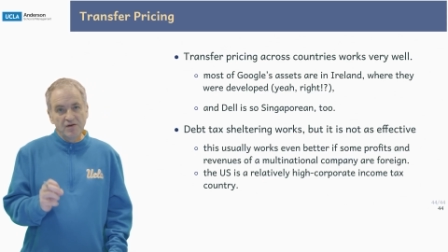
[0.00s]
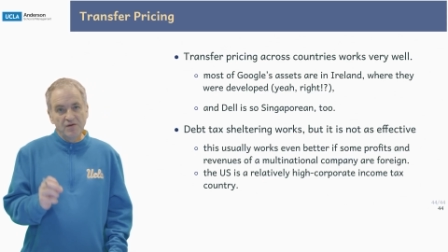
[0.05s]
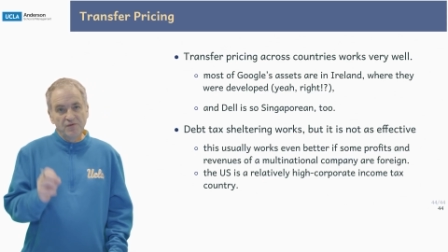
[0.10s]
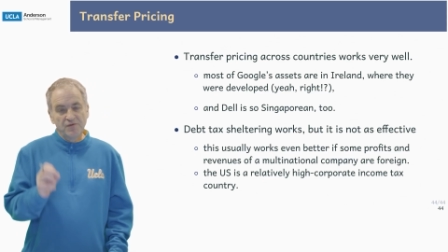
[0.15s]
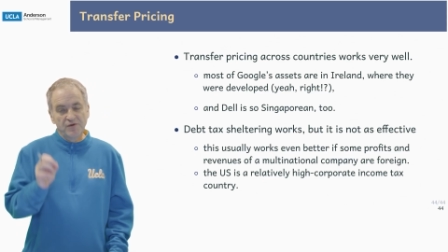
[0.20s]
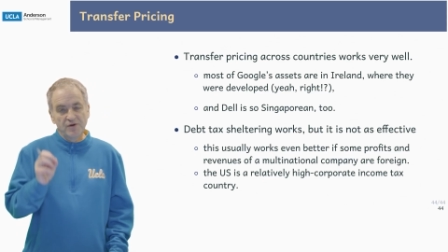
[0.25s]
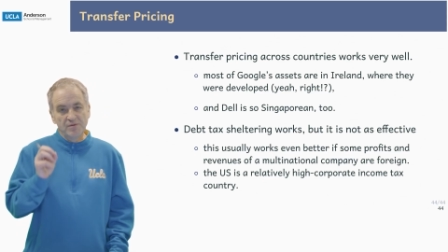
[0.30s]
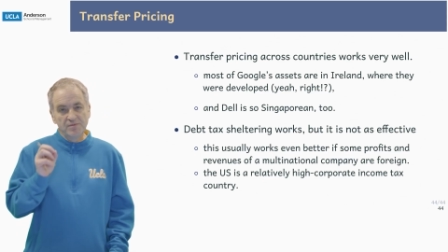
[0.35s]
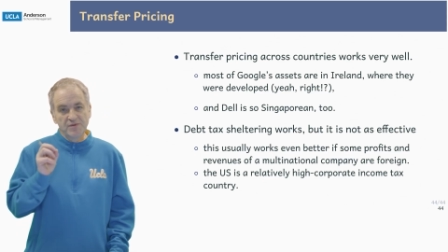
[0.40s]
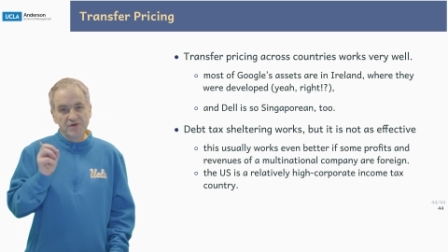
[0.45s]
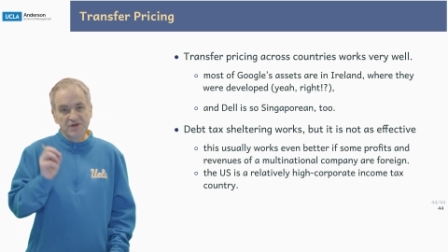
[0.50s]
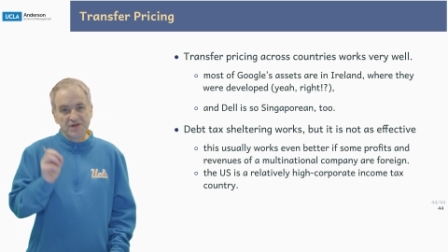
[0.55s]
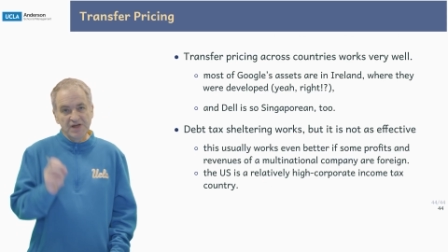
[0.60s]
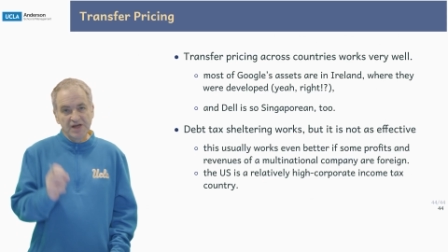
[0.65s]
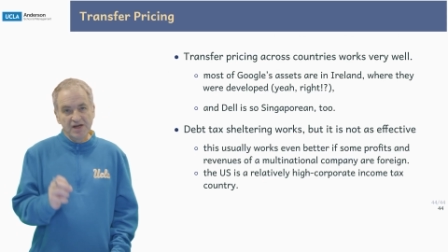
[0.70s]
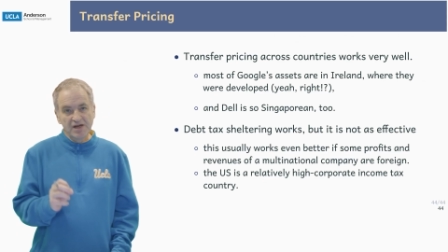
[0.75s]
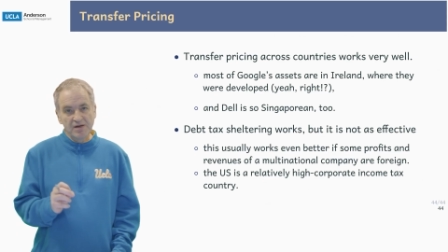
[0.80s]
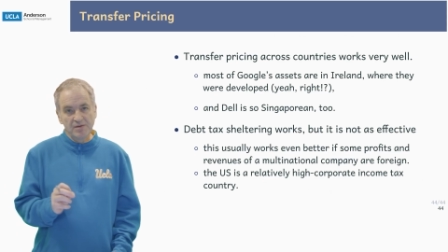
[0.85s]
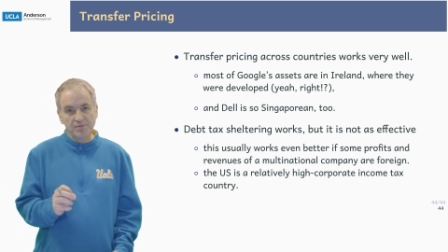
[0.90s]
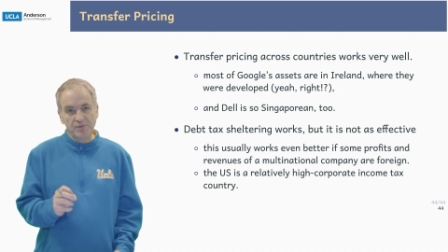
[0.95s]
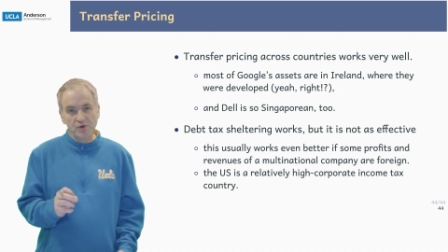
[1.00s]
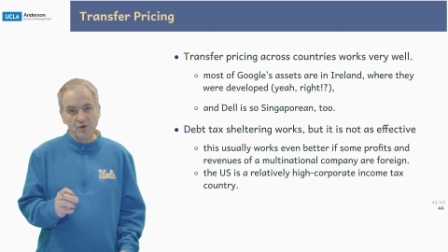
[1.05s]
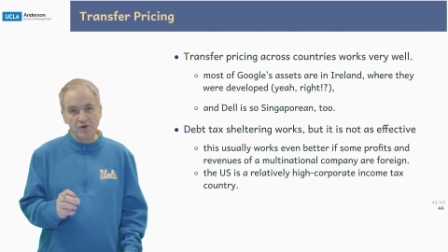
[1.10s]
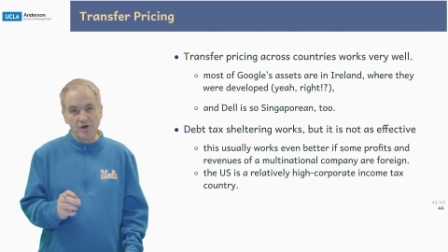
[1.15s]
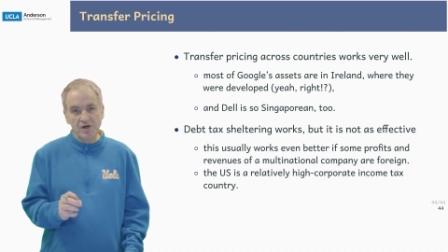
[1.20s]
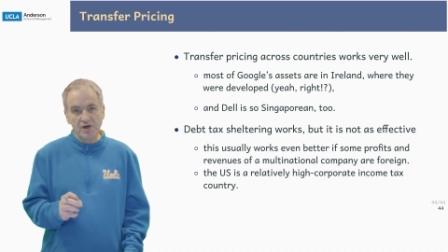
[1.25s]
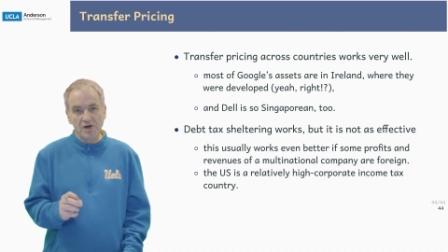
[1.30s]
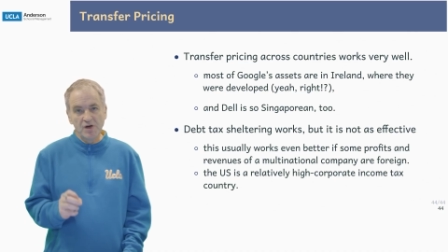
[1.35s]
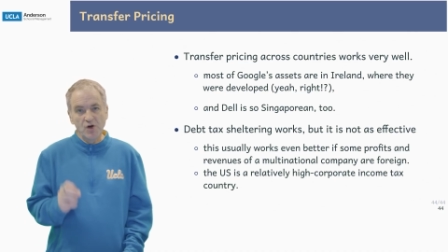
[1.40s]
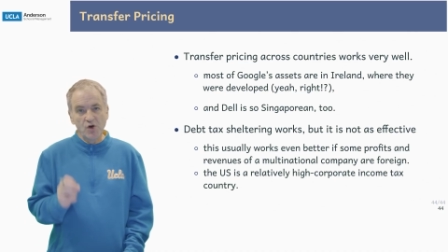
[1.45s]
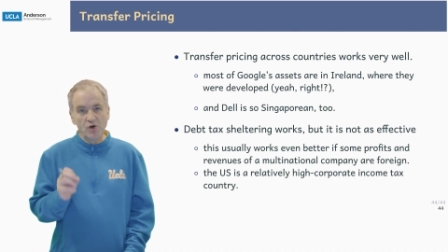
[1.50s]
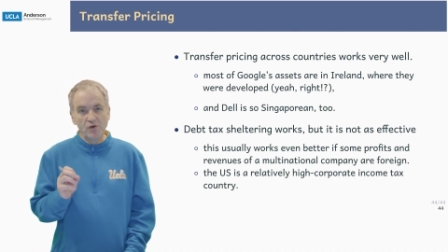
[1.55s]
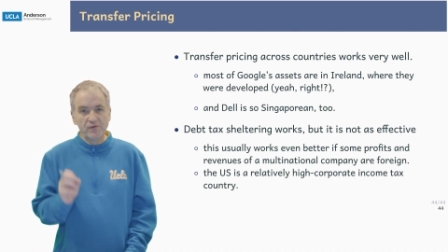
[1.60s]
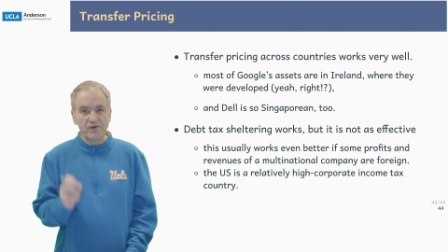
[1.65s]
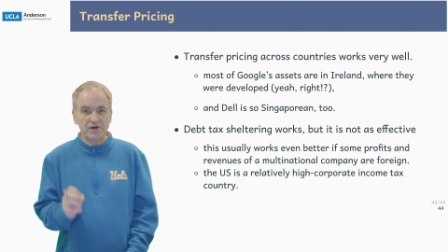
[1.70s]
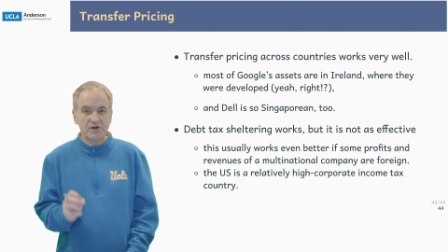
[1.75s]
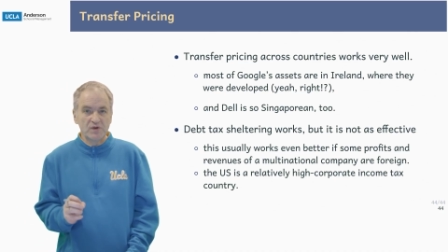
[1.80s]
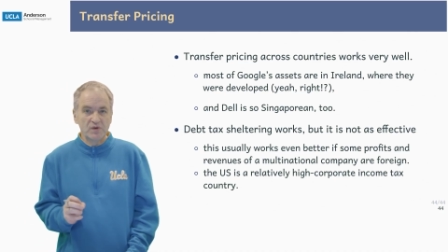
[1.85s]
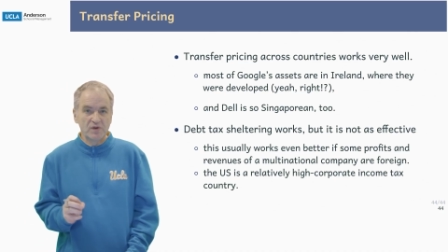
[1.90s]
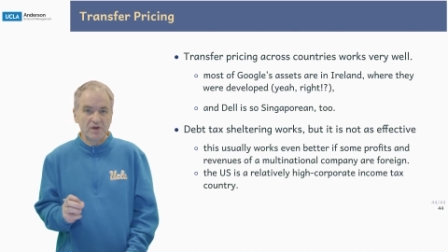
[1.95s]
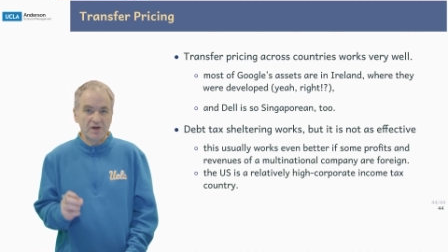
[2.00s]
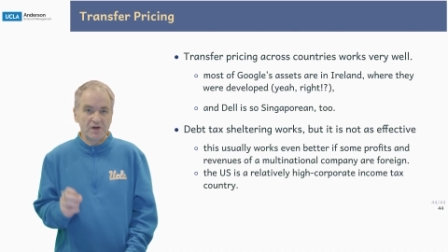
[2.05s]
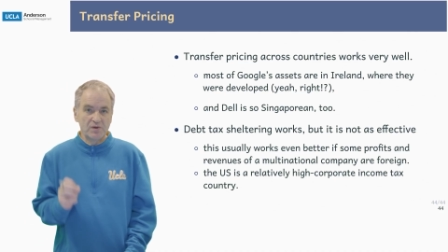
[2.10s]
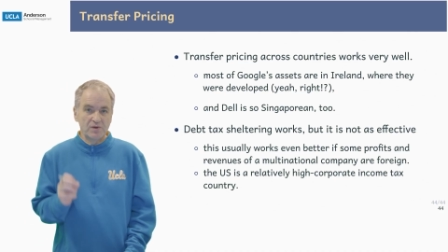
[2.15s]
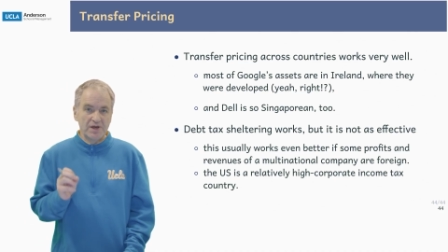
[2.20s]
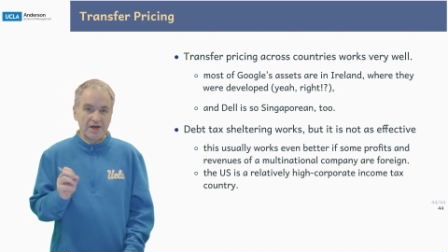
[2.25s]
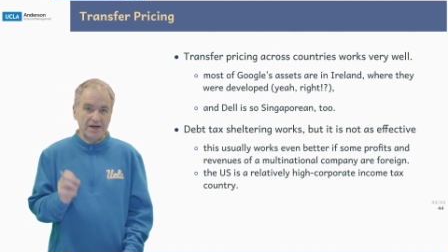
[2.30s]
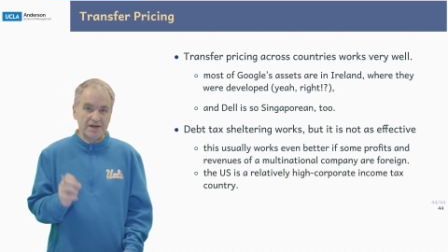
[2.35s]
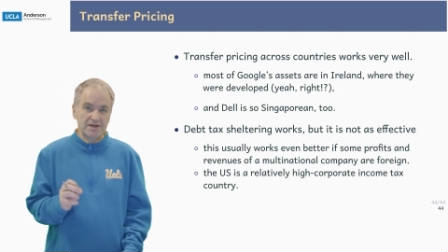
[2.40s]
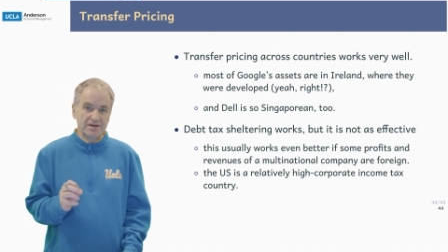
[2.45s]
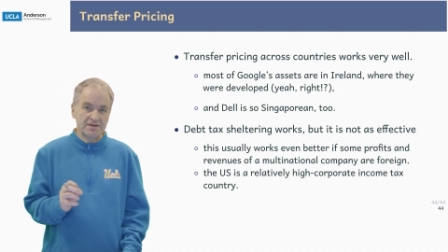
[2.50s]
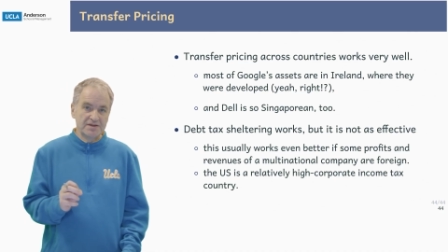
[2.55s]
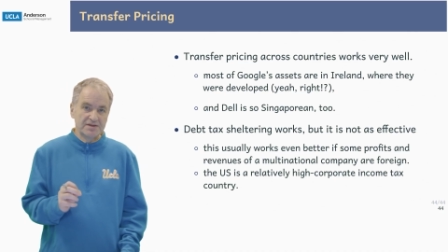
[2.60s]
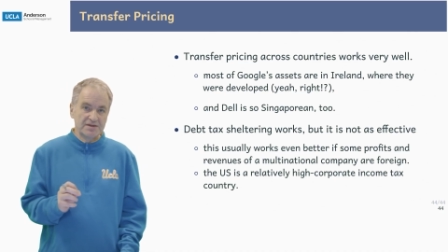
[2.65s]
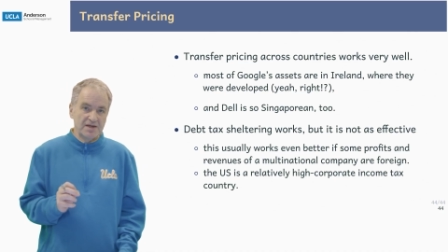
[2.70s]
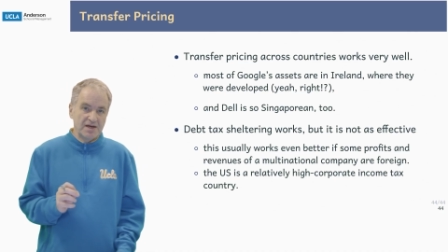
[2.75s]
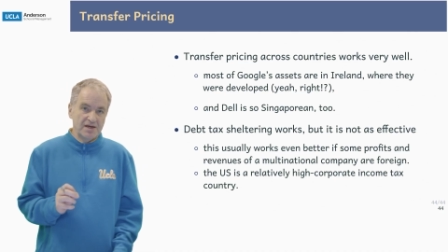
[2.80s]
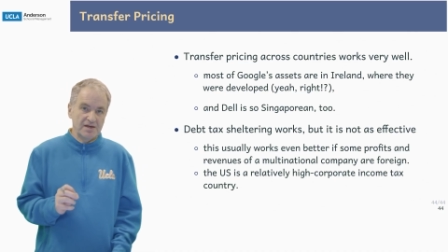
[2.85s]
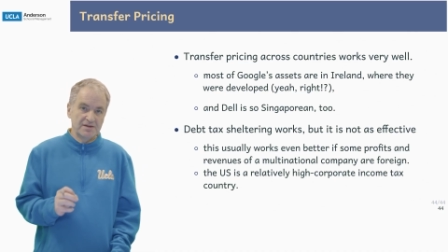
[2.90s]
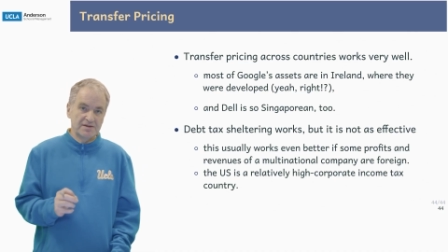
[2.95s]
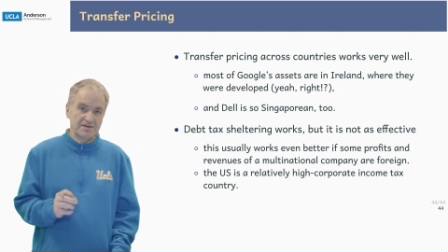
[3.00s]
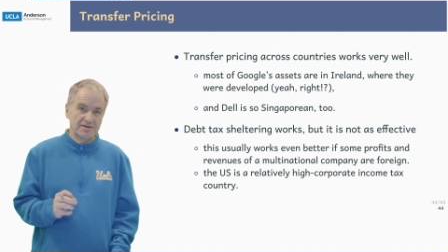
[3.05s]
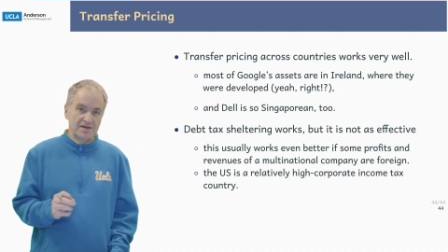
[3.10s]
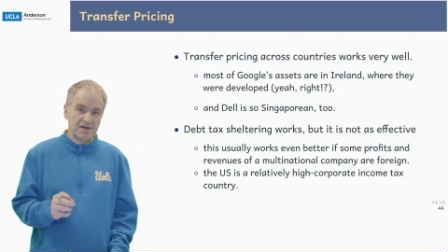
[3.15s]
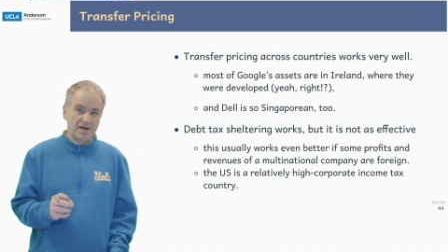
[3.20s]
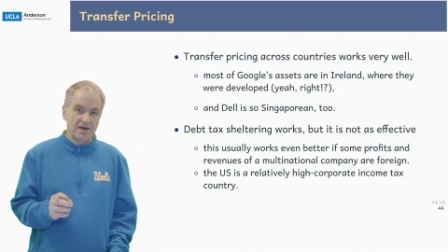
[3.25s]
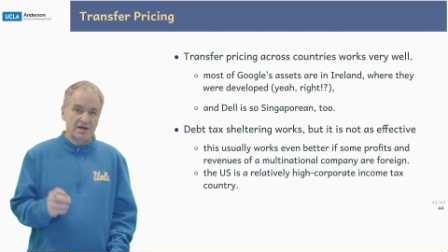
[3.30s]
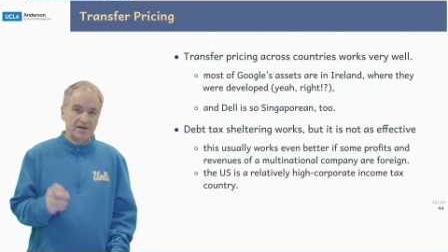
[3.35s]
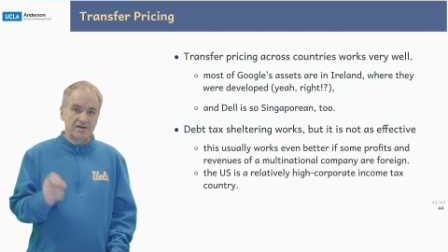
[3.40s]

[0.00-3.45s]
from Singapore over to the United States.